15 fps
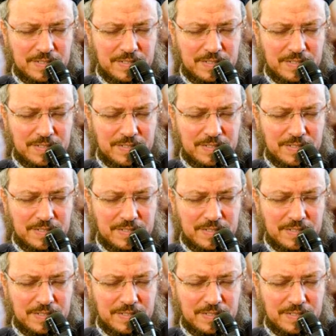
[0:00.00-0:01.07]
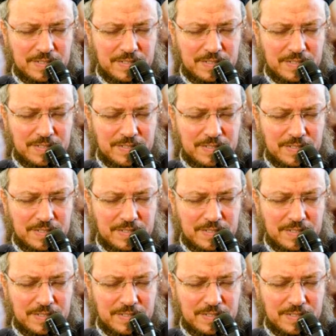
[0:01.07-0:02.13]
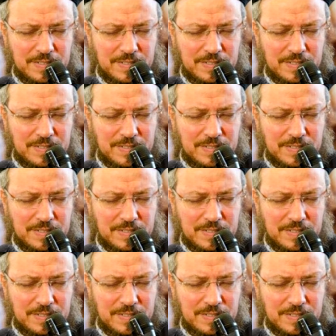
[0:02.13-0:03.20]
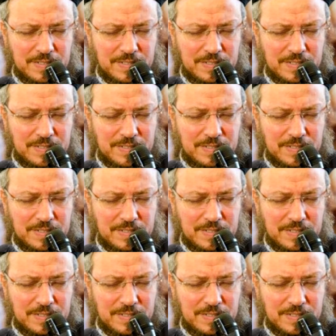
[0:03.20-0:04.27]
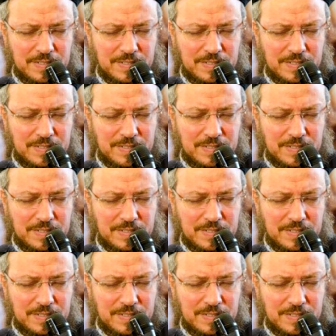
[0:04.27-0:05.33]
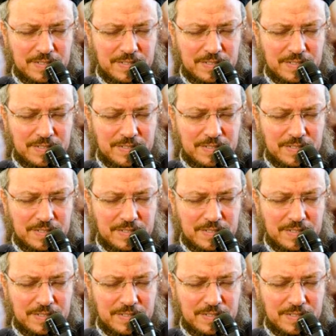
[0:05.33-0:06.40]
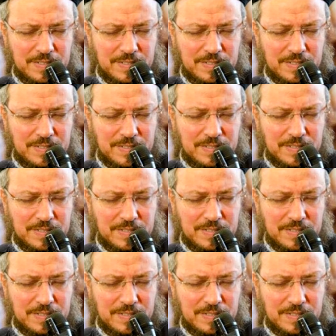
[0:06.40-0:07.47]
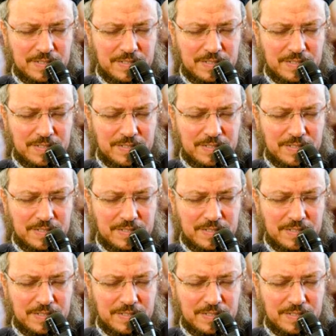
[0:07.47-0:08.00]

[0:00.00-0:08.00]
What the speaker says: [no speech]